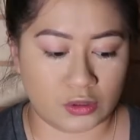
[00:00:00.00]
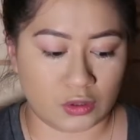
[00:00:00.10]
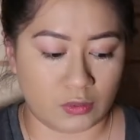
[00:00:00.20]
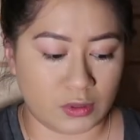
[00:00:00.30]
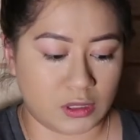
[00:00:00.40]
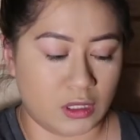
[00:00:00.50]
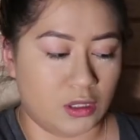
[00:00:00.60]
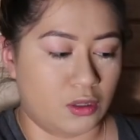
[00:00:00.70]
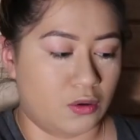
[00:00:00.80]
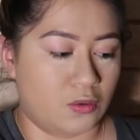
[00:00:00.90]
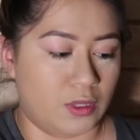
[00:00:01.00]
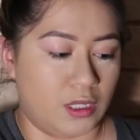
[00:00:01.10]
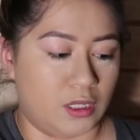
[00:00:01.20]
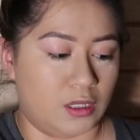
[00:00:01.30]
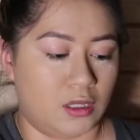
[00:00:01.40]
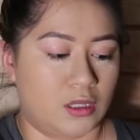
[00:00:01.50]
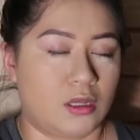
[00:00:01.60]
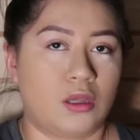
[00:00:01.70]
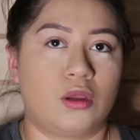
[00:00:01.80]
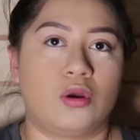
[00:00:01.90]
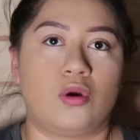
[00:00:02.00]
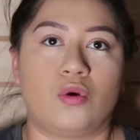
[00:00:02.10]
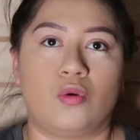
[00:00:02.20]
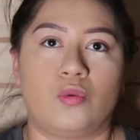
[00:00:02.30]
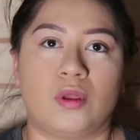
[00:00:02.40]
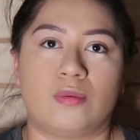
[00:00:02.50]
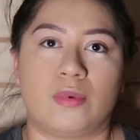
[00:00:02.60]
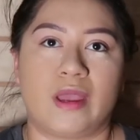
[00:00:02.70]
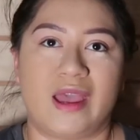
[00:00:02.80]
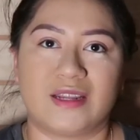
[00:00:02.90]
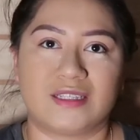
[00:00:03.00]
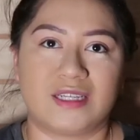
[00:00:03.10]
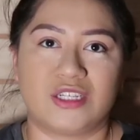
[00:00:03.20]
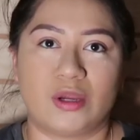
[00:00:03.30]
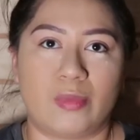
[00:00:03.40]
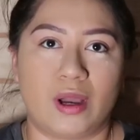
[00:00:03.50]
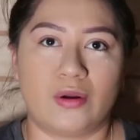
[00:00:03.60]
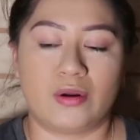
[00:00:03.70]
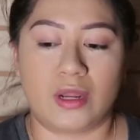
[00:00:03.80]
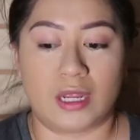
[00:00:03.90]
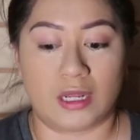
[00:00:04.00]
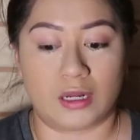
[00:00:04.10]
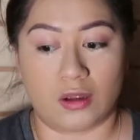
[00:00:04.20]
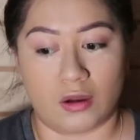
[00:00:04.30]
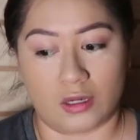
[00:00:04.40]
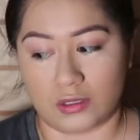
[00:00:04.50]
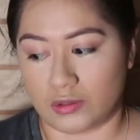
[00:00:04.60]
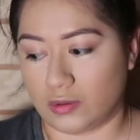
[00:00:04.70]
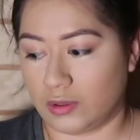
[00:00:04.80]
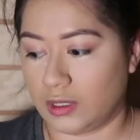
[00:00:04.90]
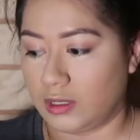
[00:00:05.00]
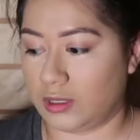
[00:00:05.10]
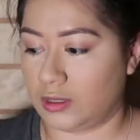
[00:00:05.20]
So I'm just gonna go in with my Anastasia powder and contour.